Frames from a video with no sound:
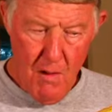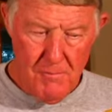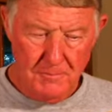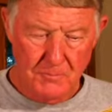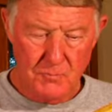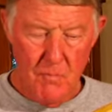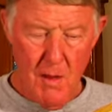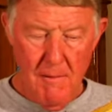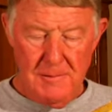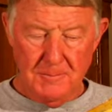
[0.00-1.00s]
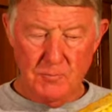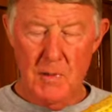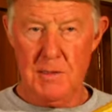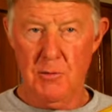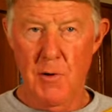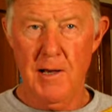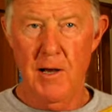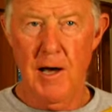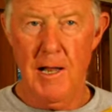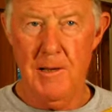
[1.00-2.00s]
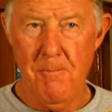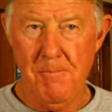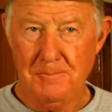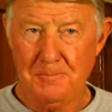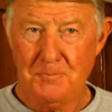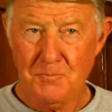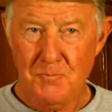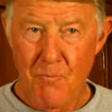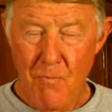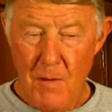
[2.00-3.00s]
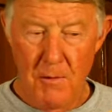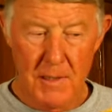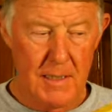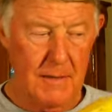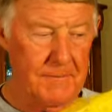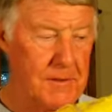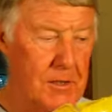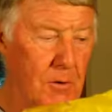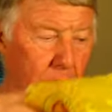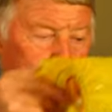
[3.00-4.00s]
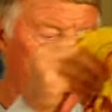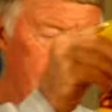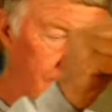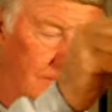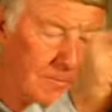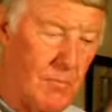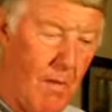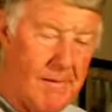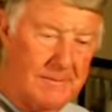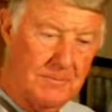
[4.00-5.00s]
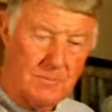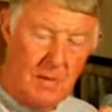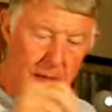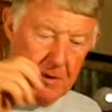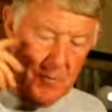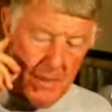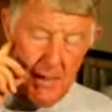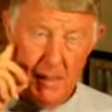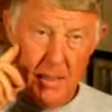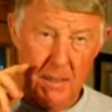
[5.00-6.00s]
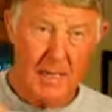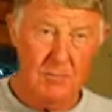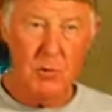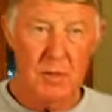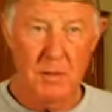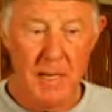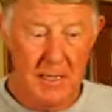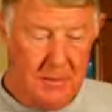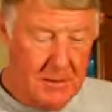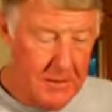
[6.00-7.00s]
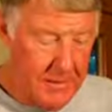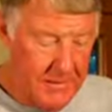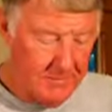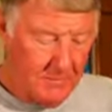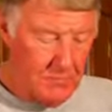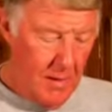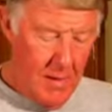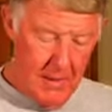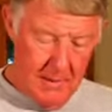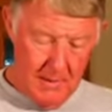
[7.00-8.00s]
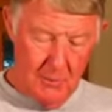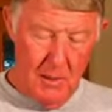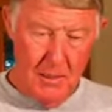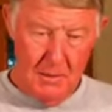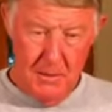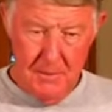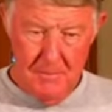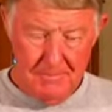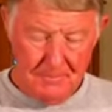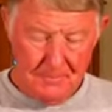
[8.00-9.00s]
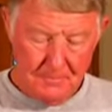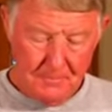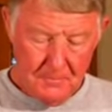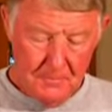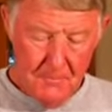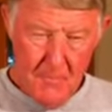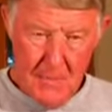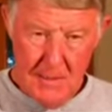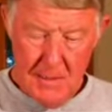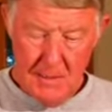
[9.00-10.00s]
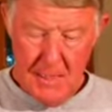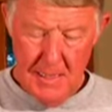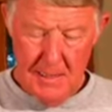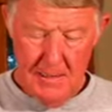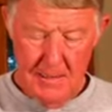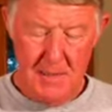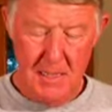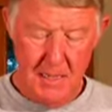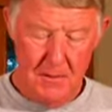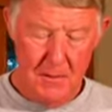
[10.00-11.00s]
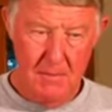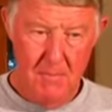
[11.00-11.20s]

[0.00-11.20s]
and it's quite hot. Okay, now if it's too hot, and that's what I got, I'll add more tomatoes to it. So what I'll do is I'll take this out